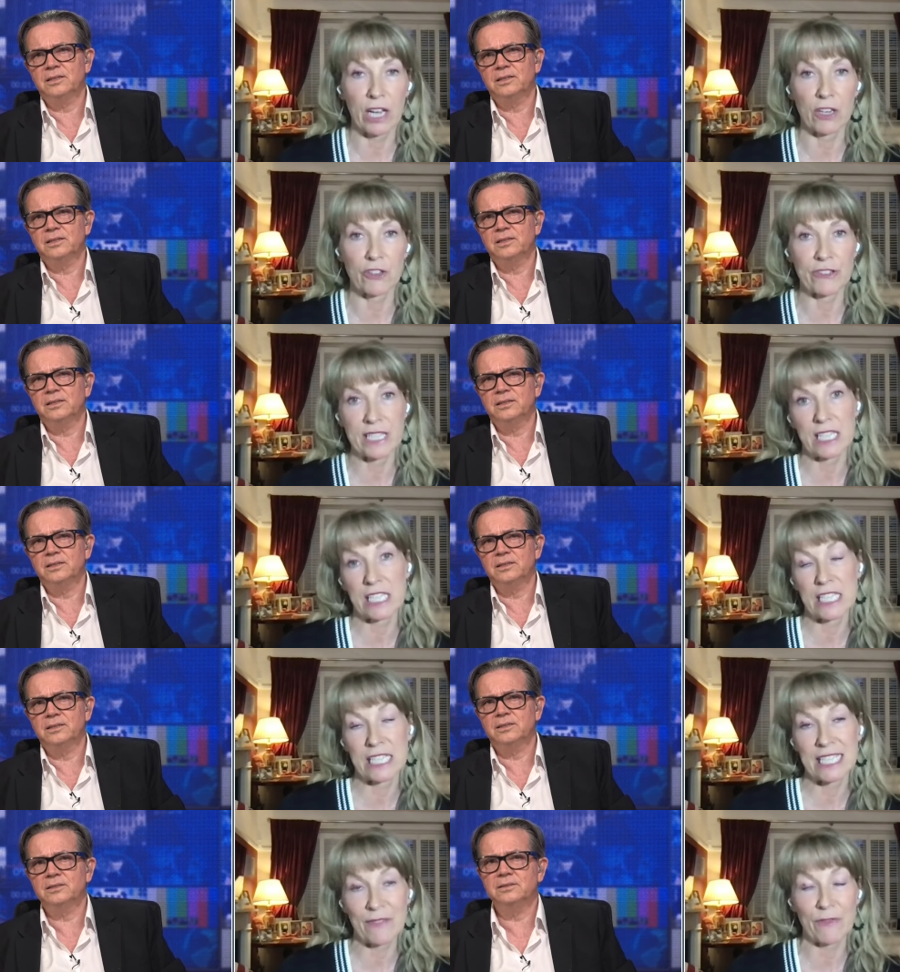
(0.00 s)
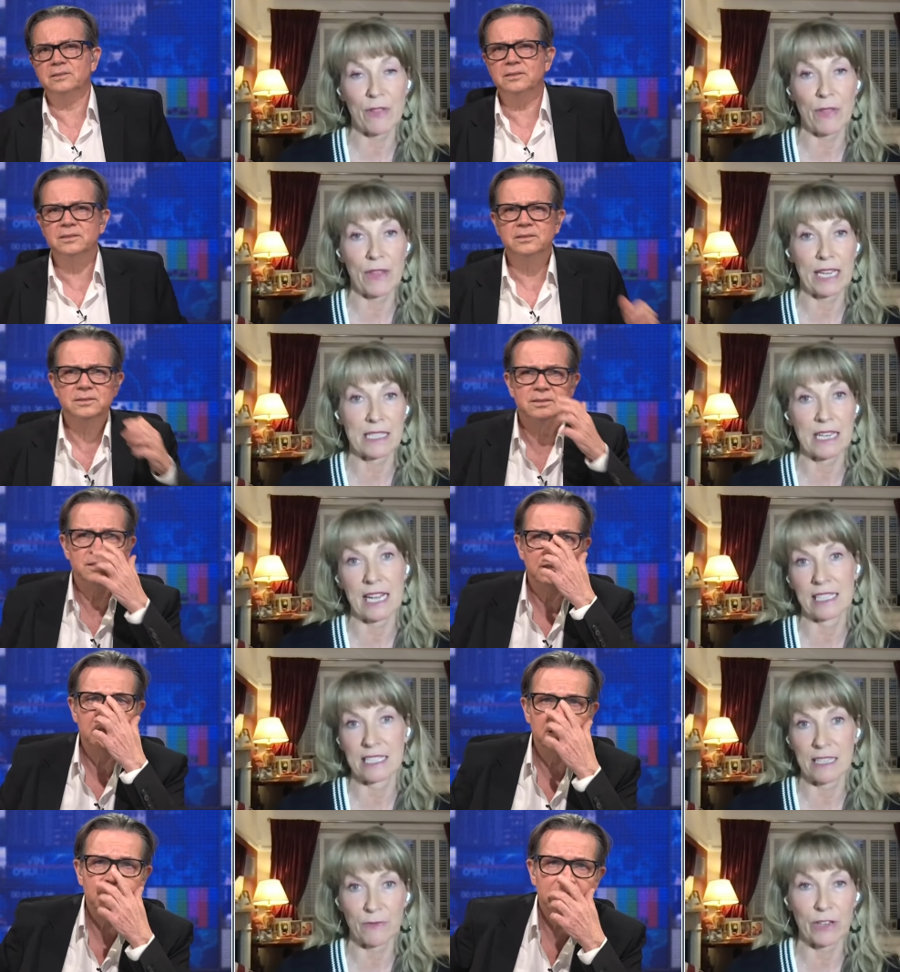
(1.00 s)
Speaker 1: countries that do different things and
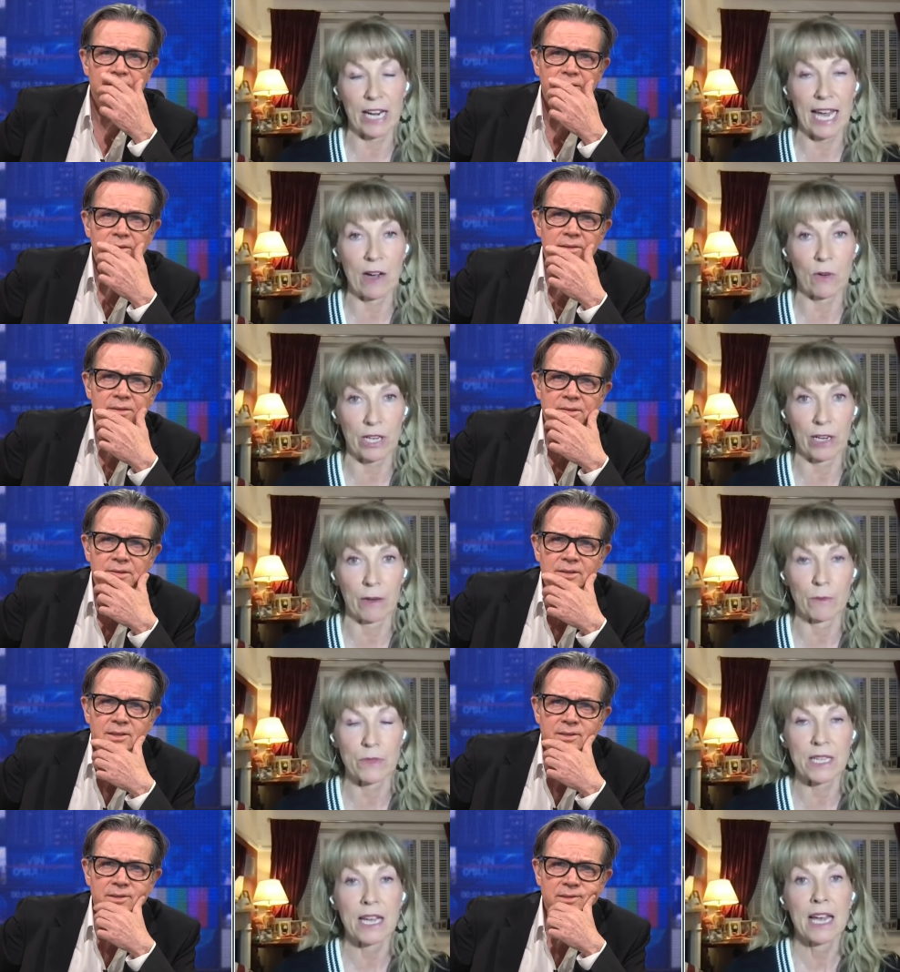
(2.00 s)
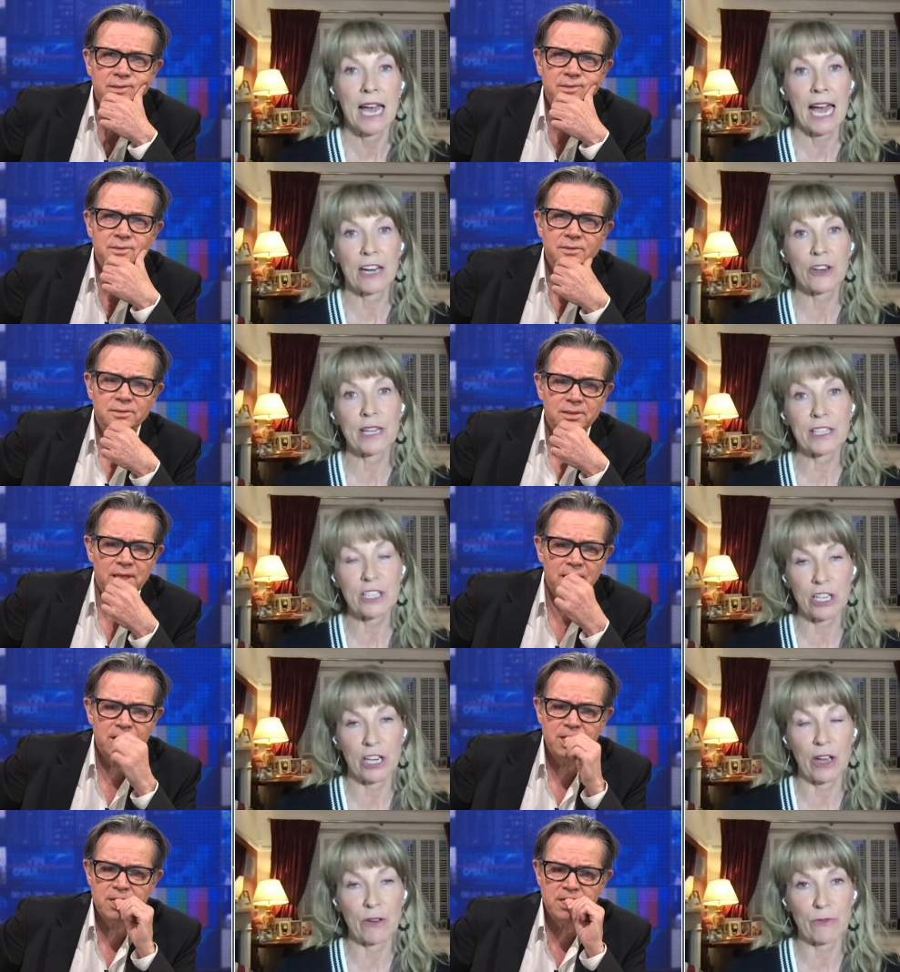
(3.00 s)
have different outcomes. And you need to
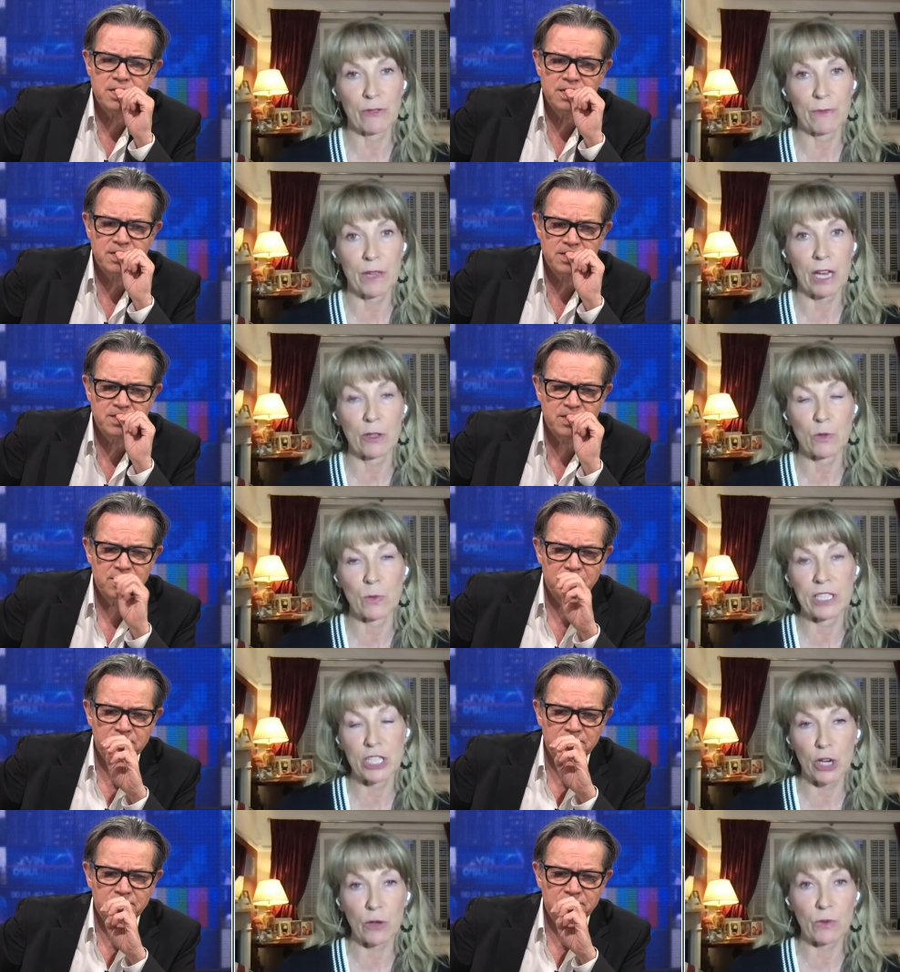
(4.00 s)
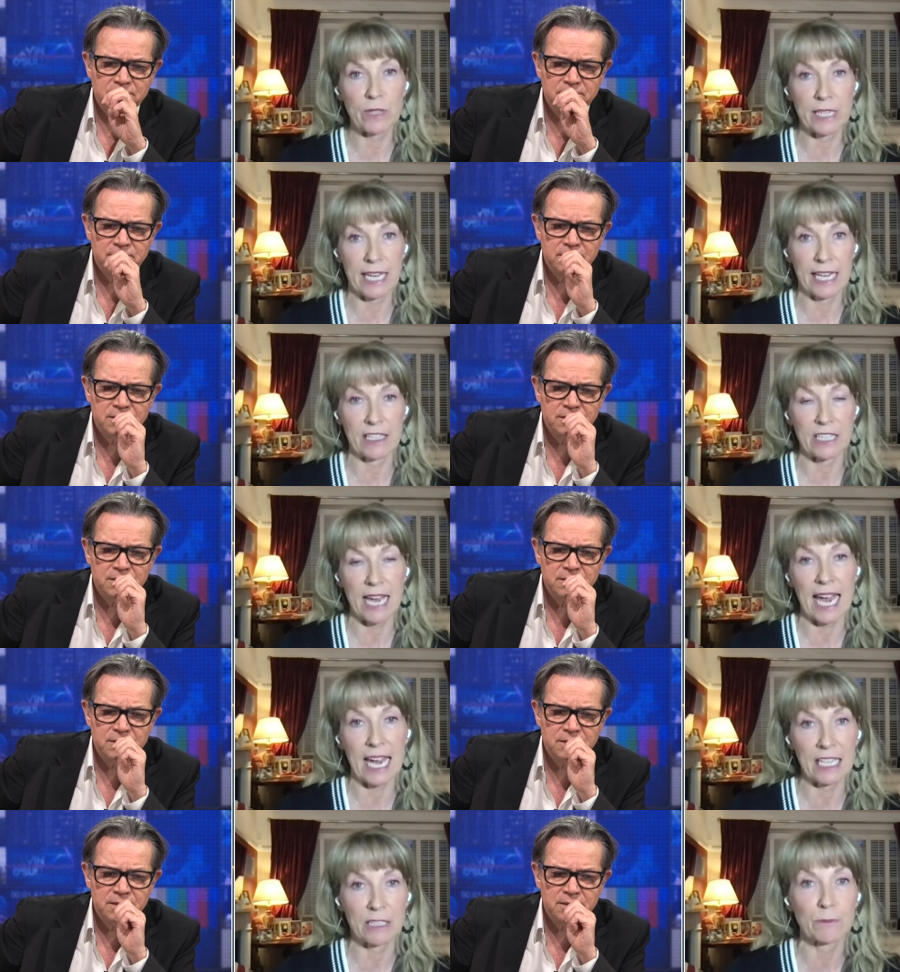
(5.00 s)
learn from those. We don't need to
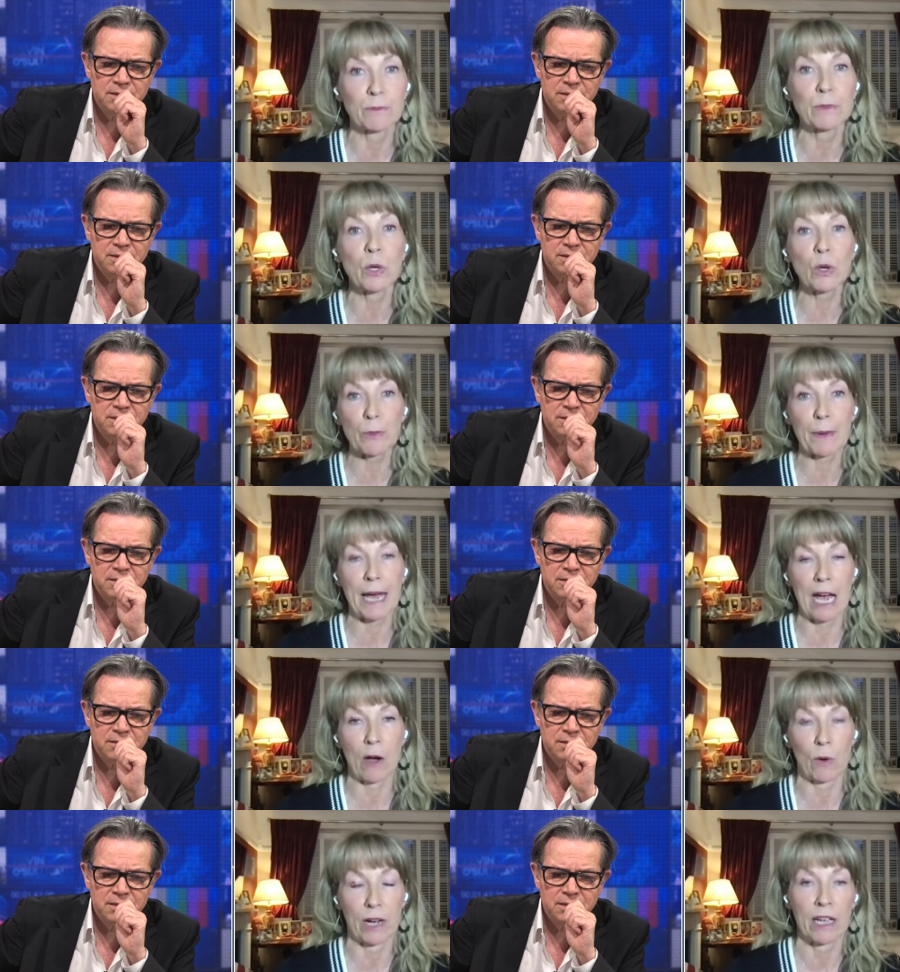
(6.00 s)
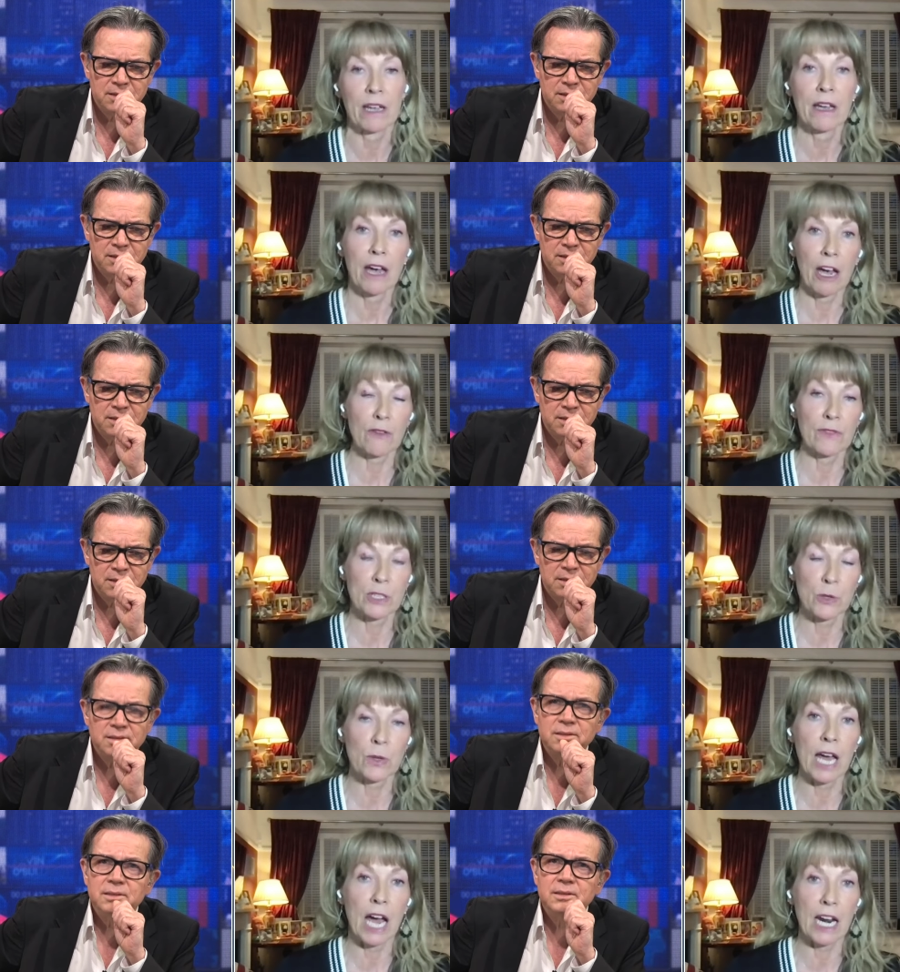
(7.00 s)
hand more power over
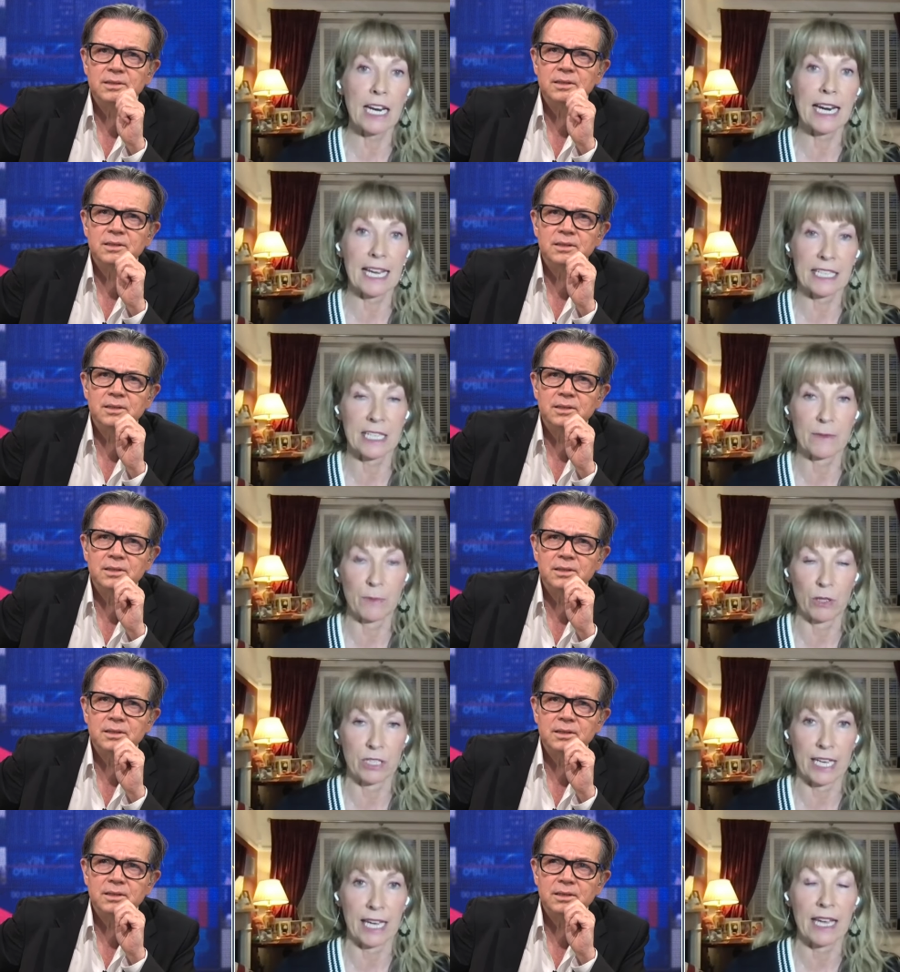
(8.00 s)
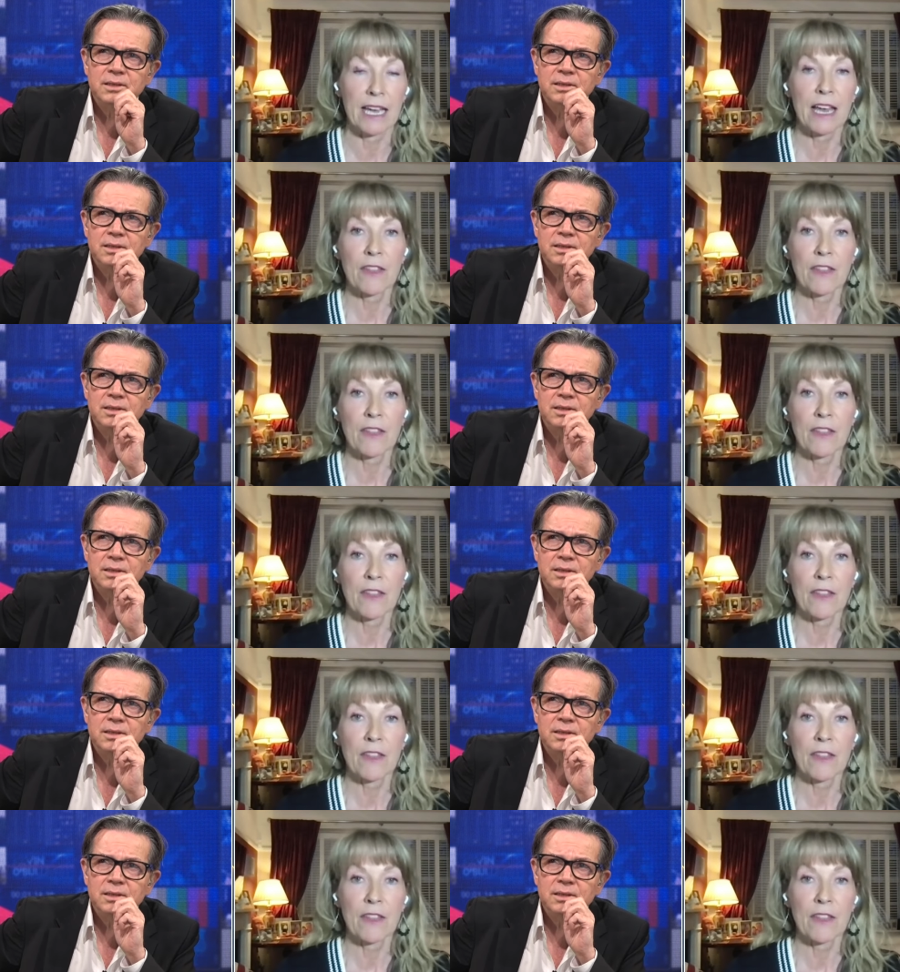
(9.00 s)
to an unelected body